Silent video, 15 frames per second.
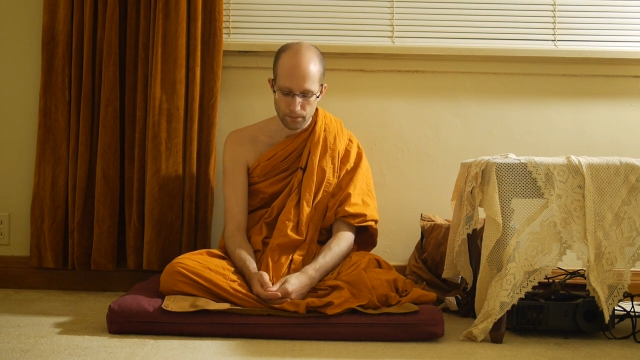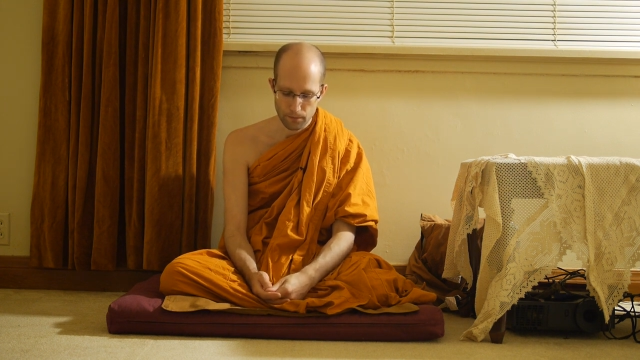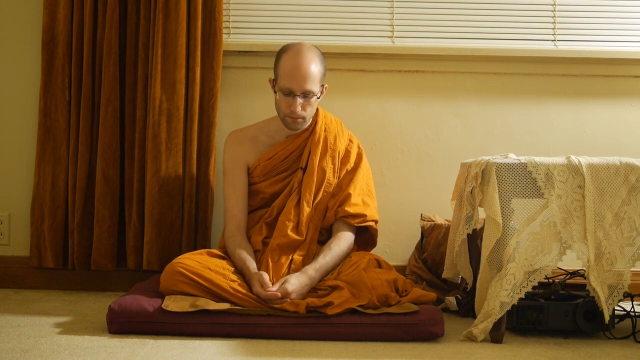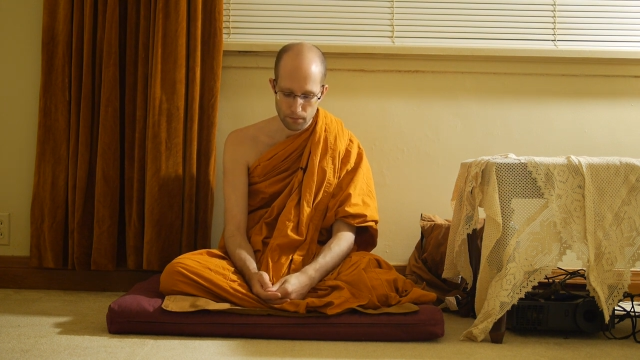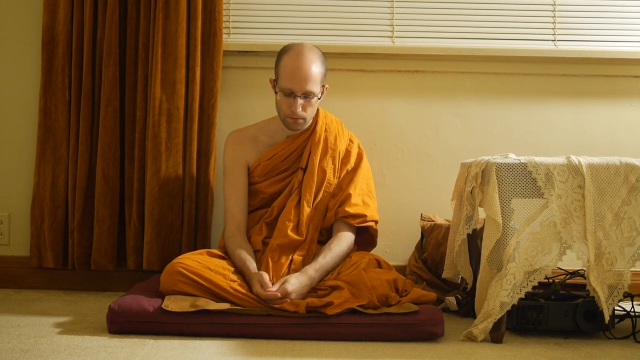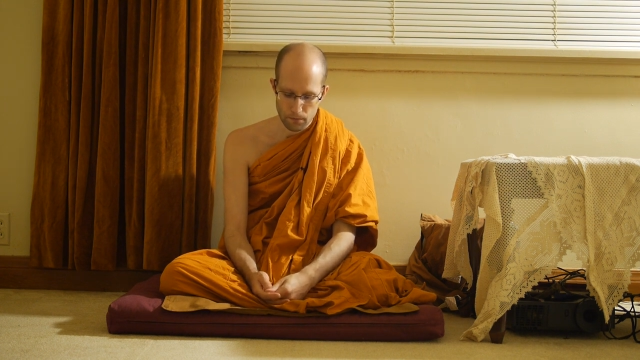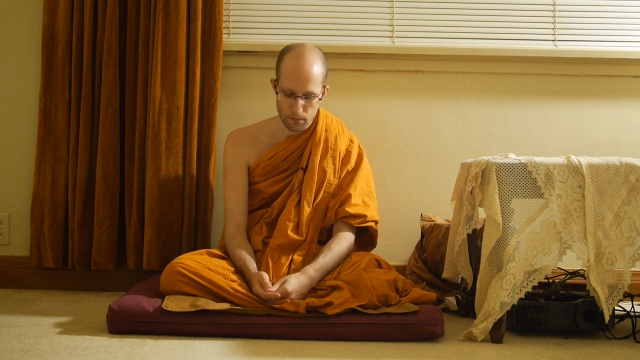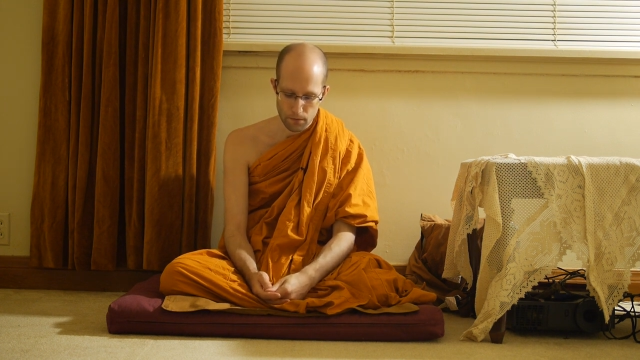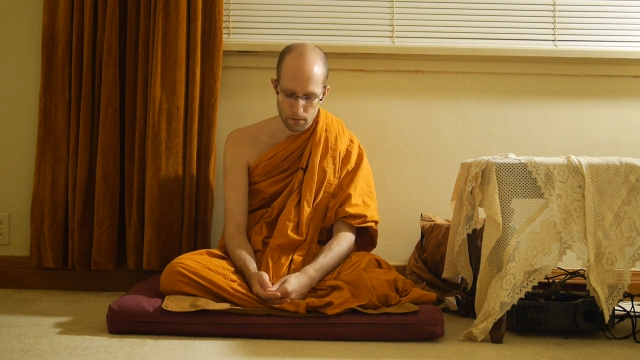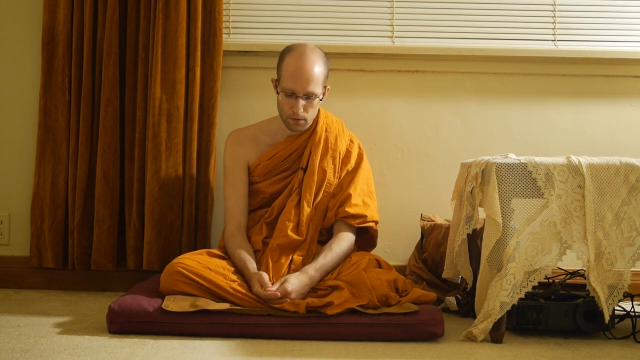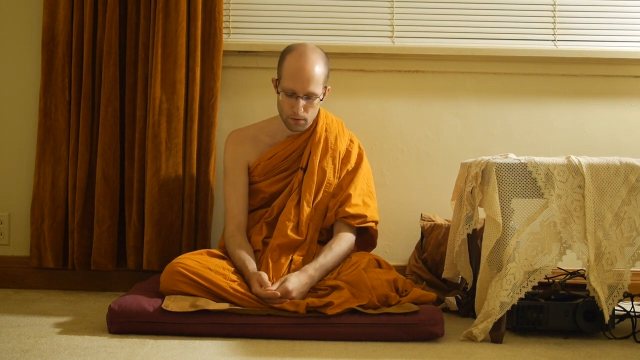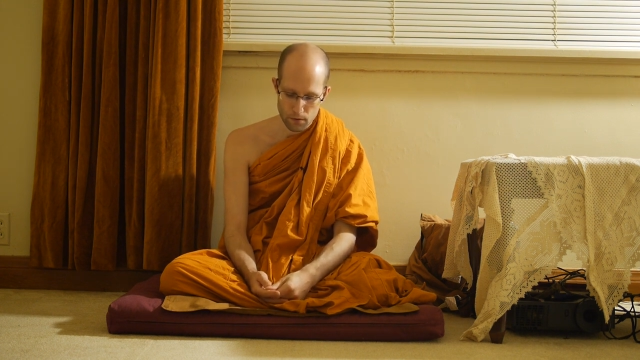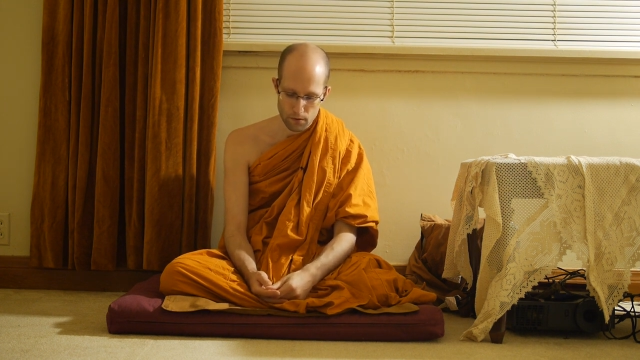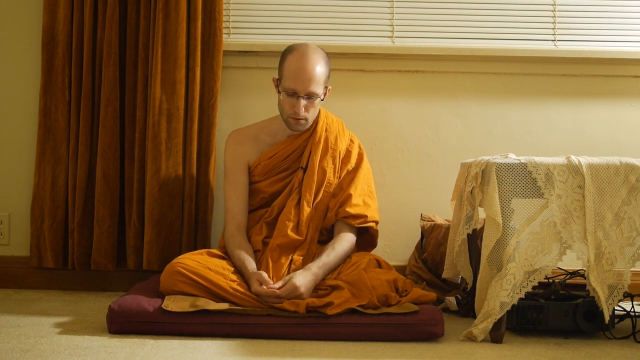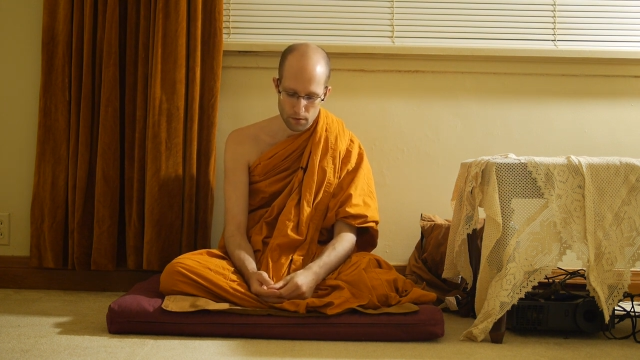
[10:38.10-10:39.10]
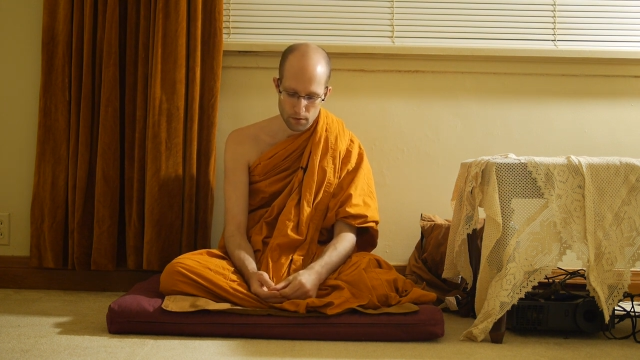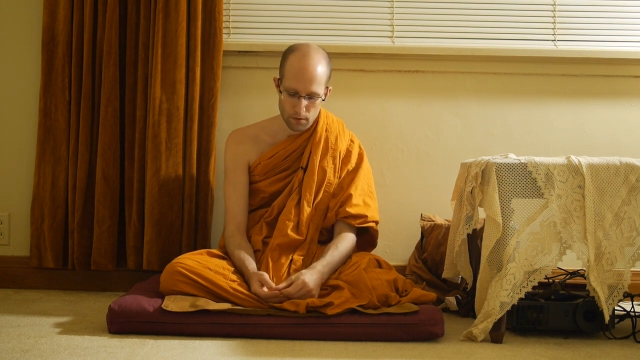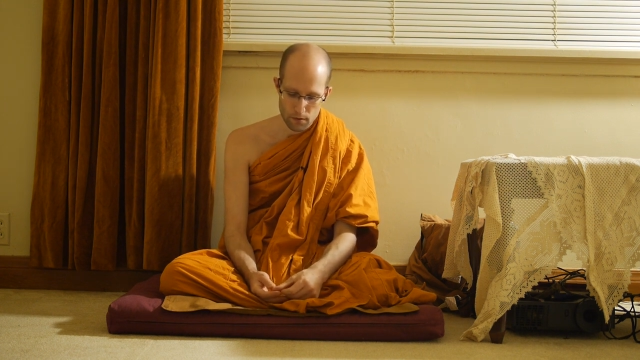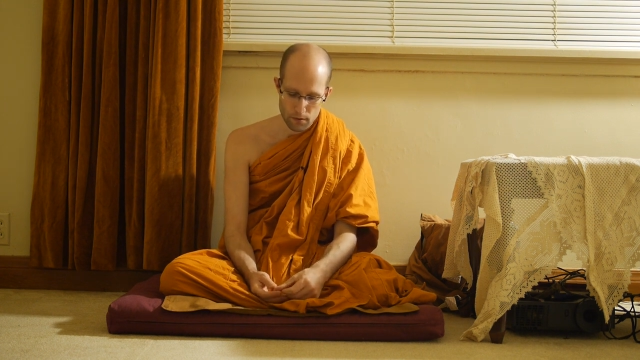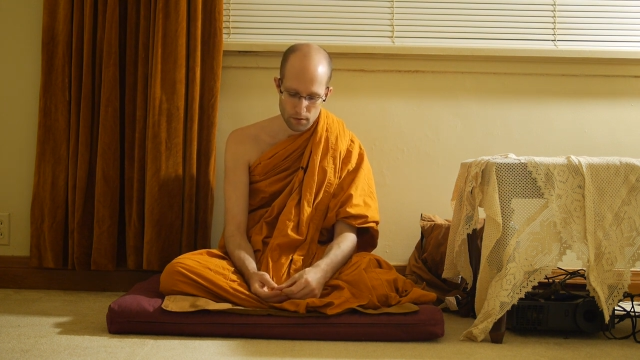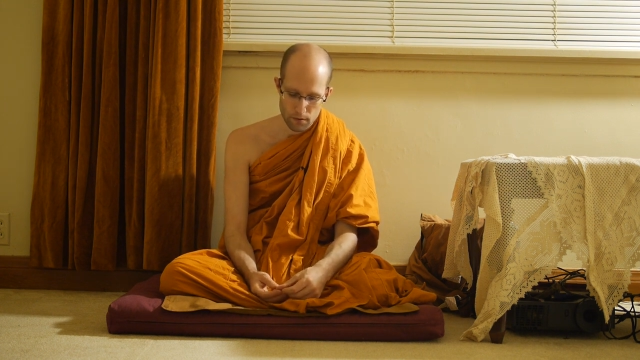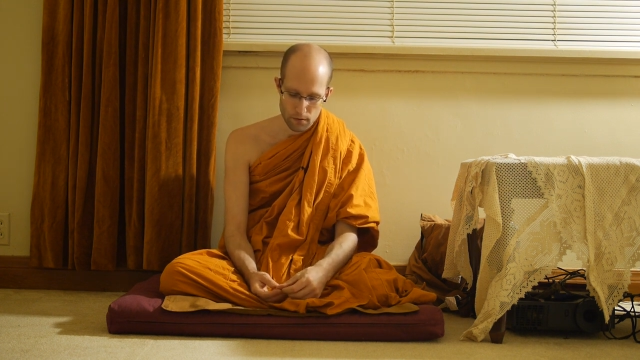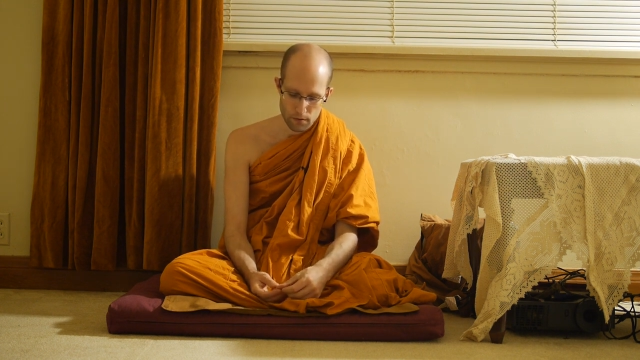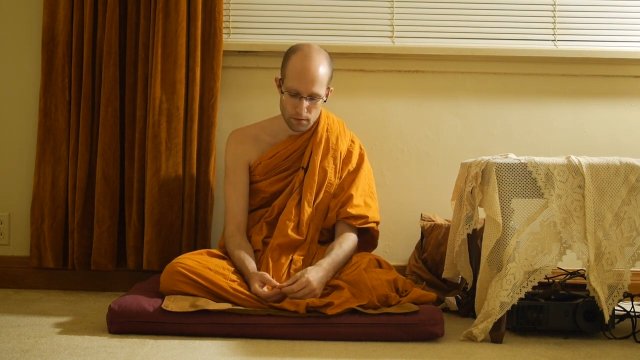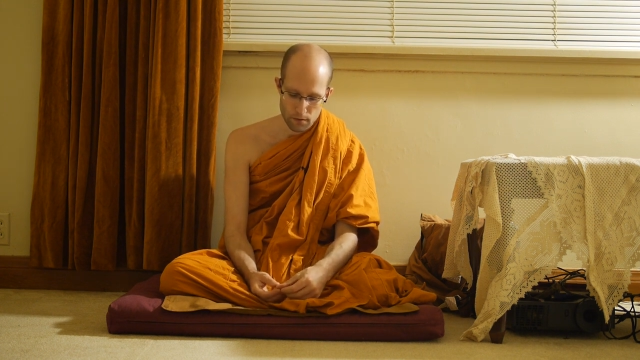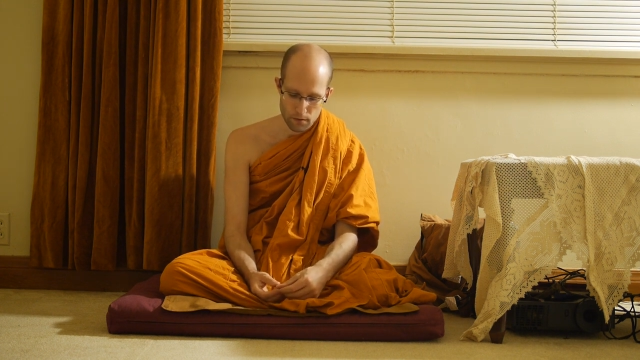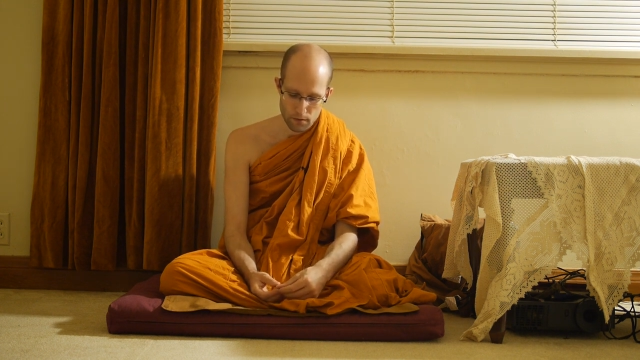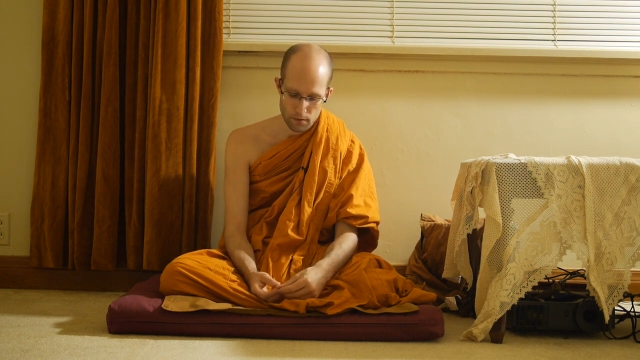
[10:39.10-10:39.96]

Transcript: (silence)